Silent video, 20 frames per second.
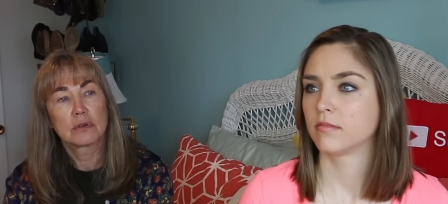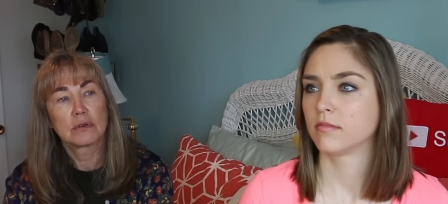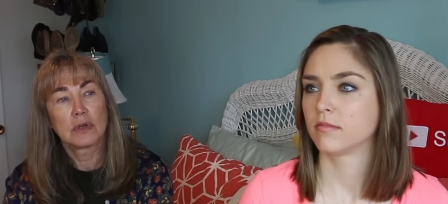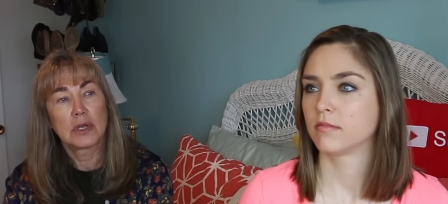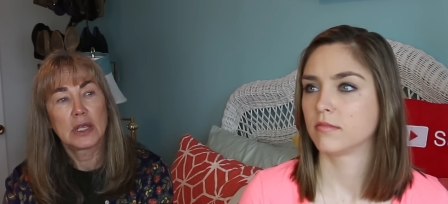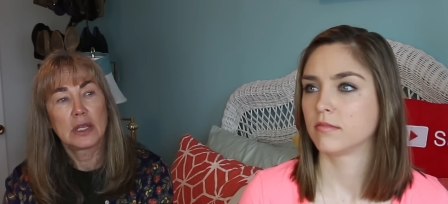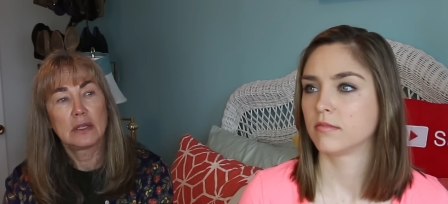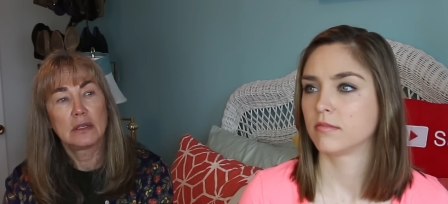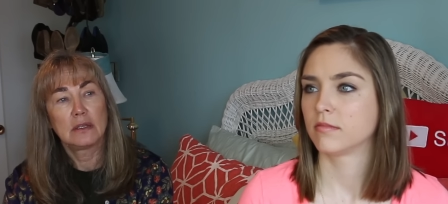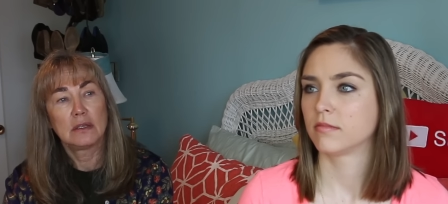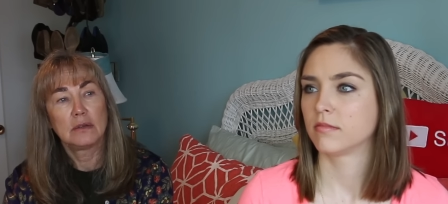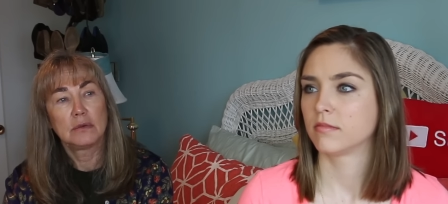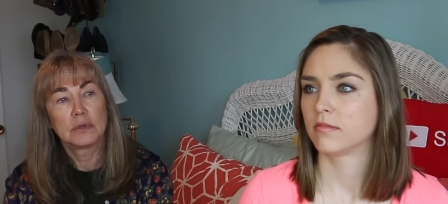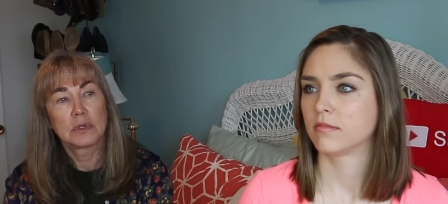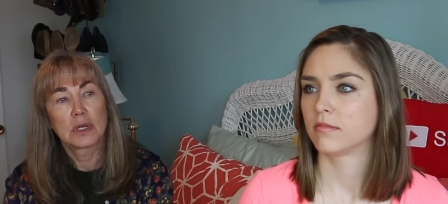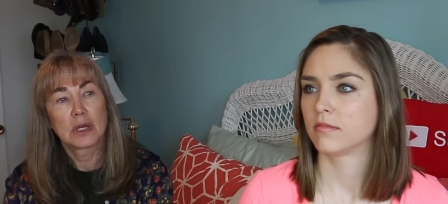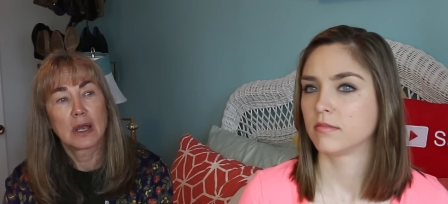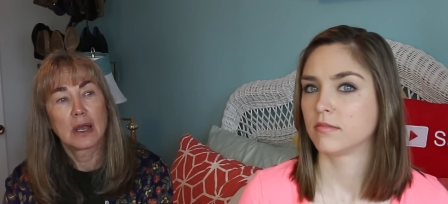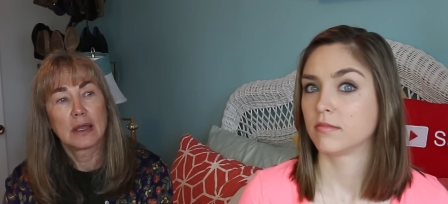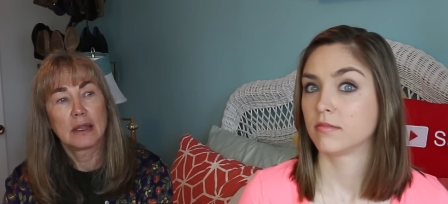Speaker 1: grade and you
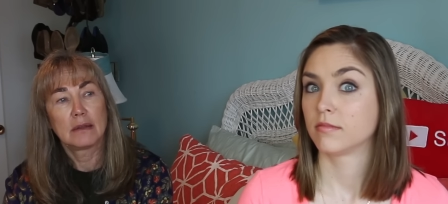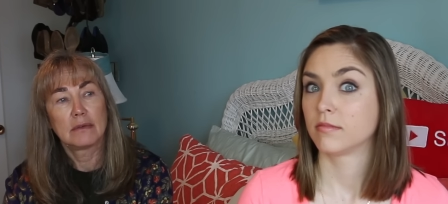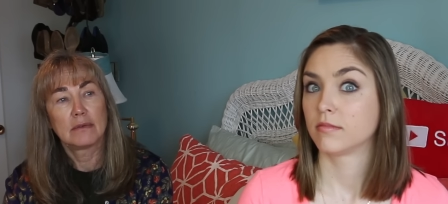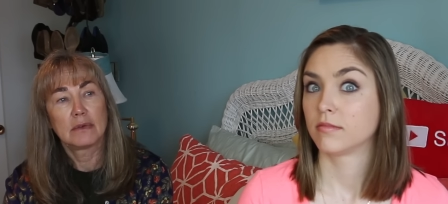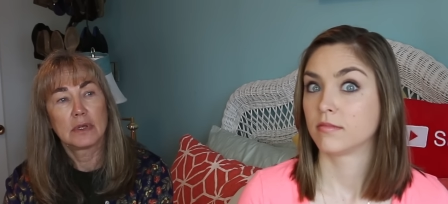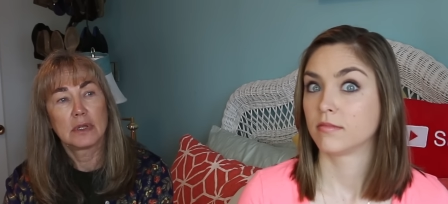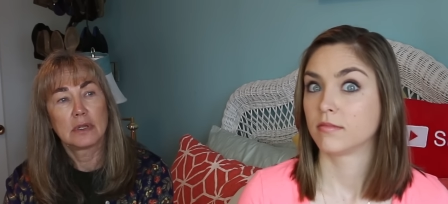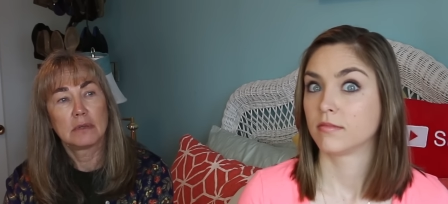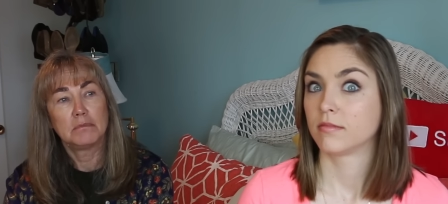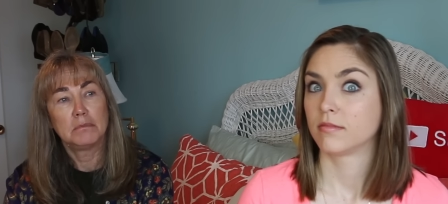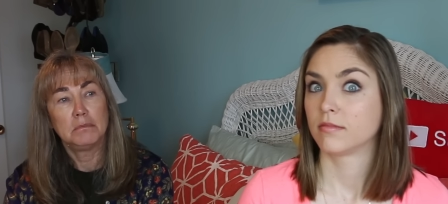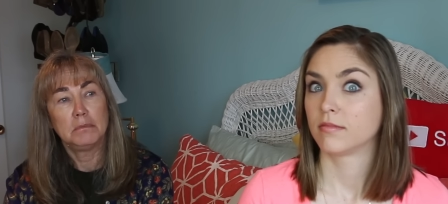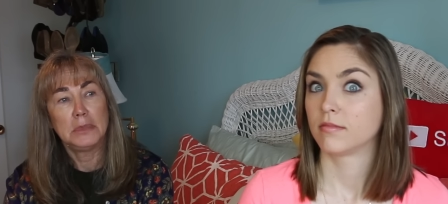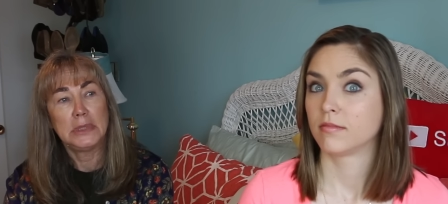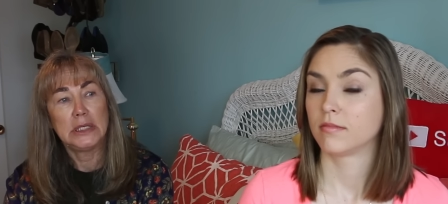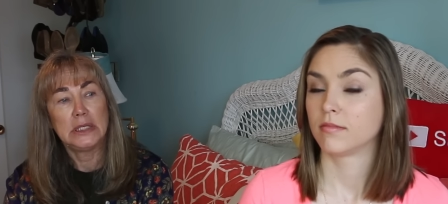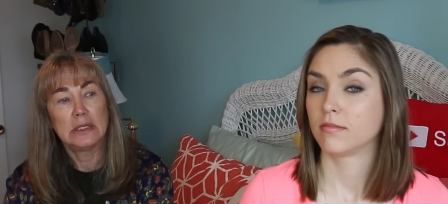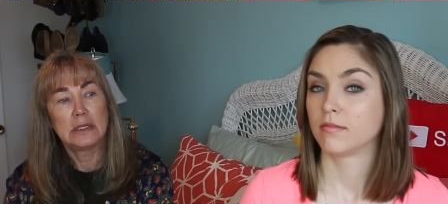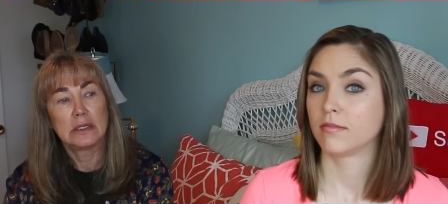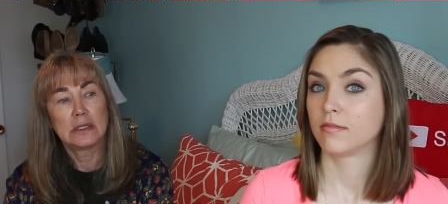were kind of
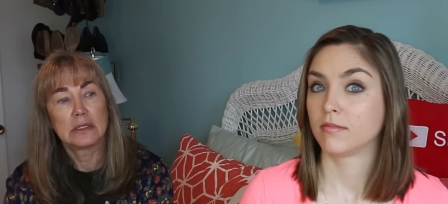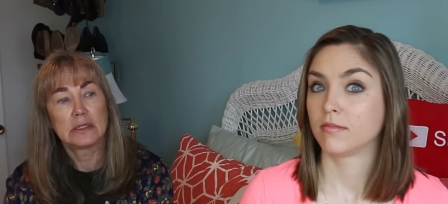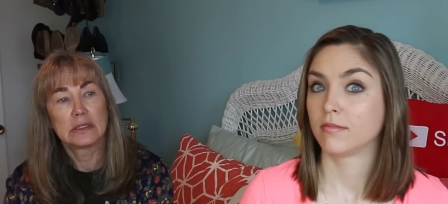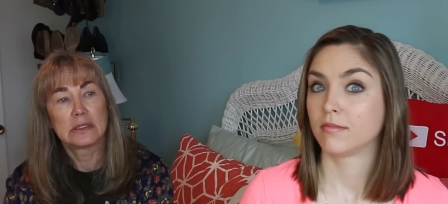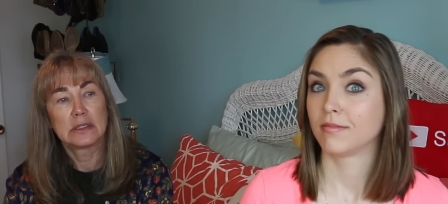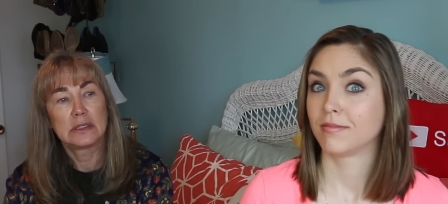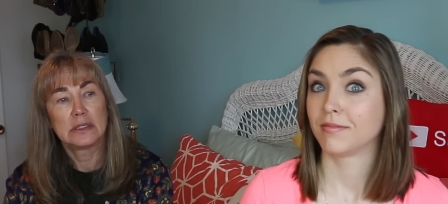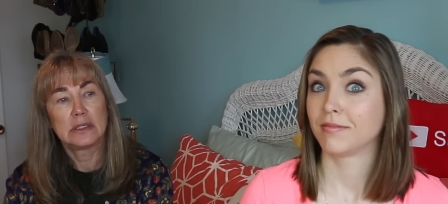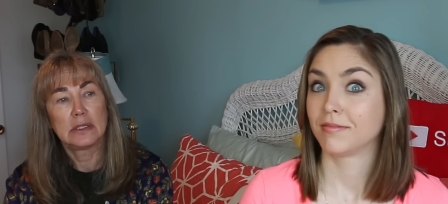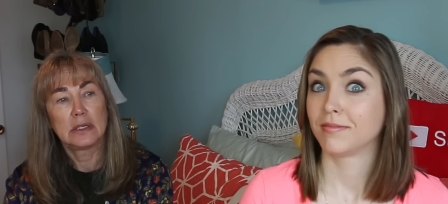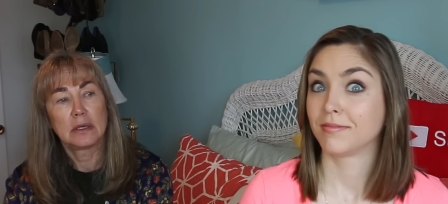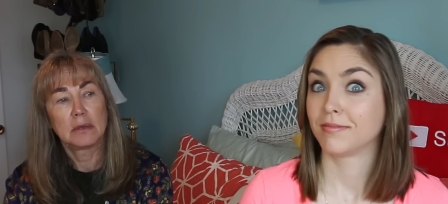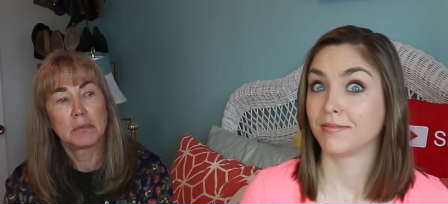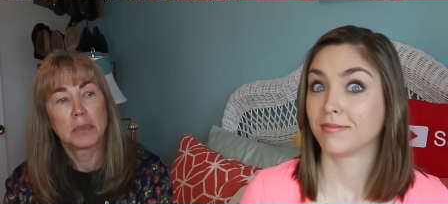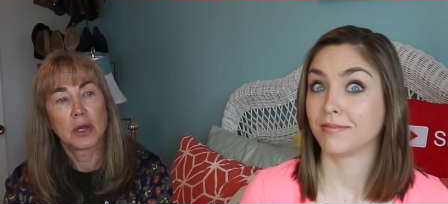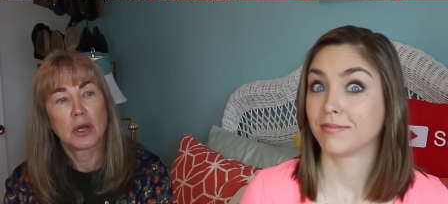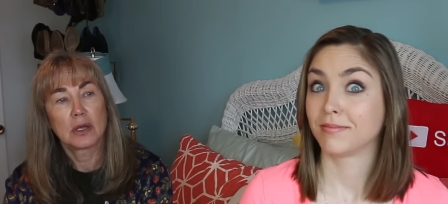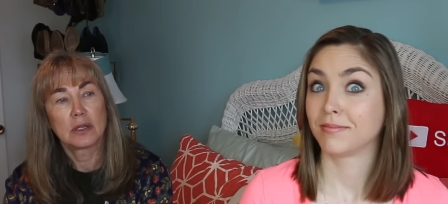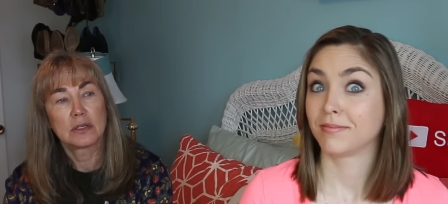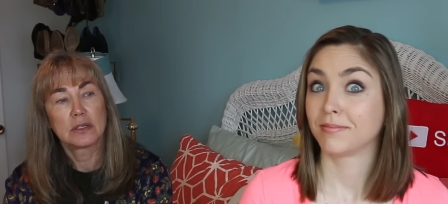a mean little stink
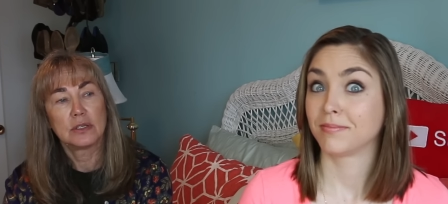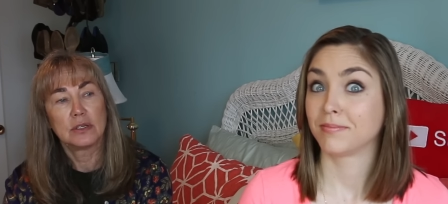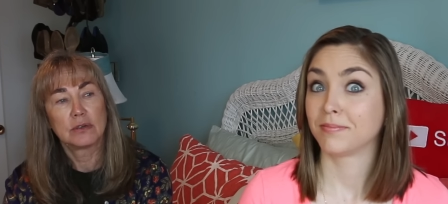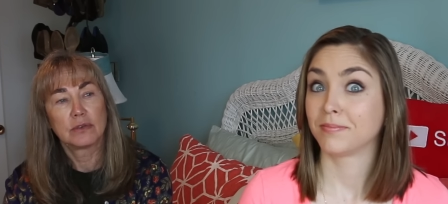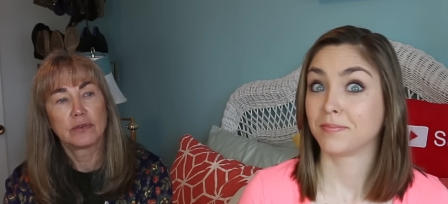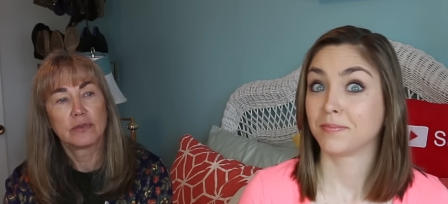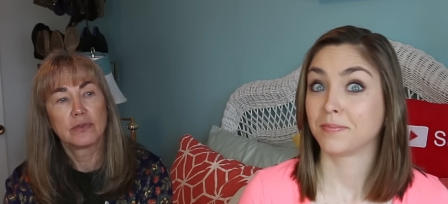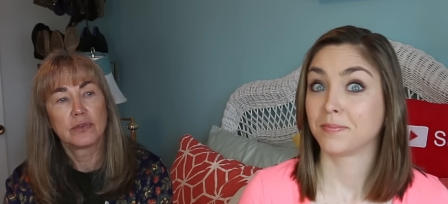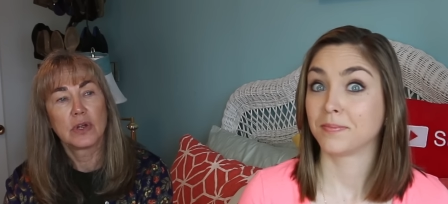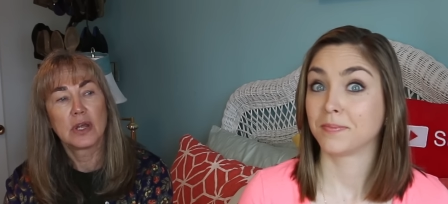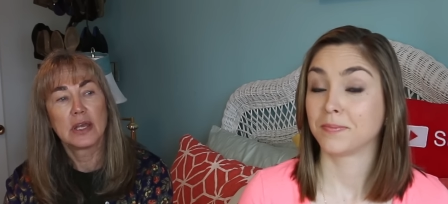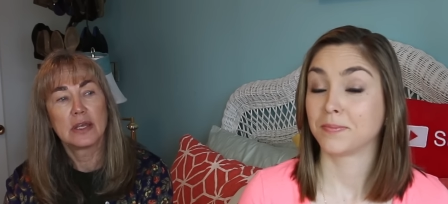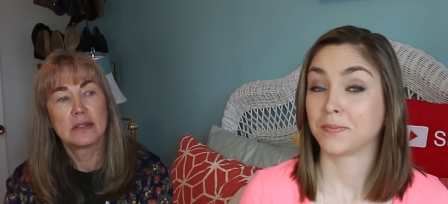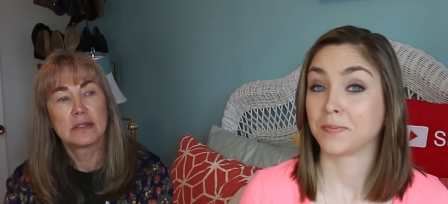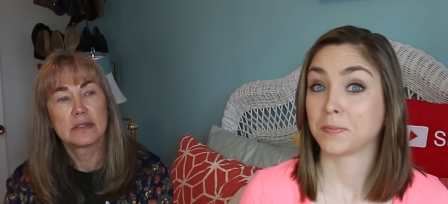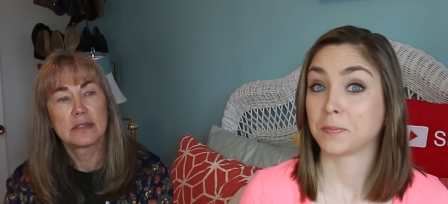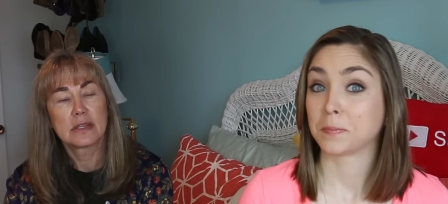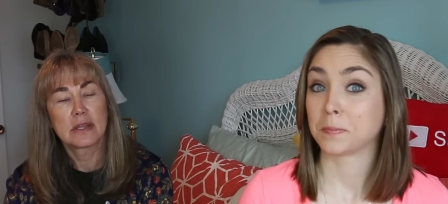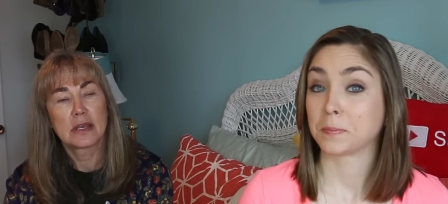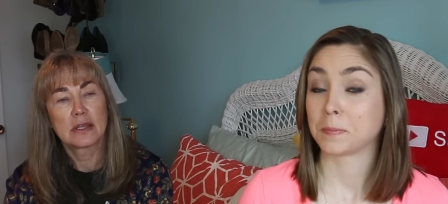pot to your
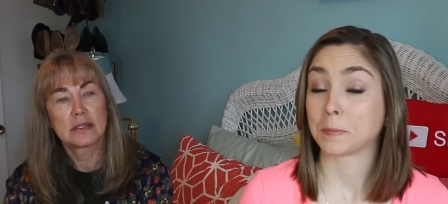friends.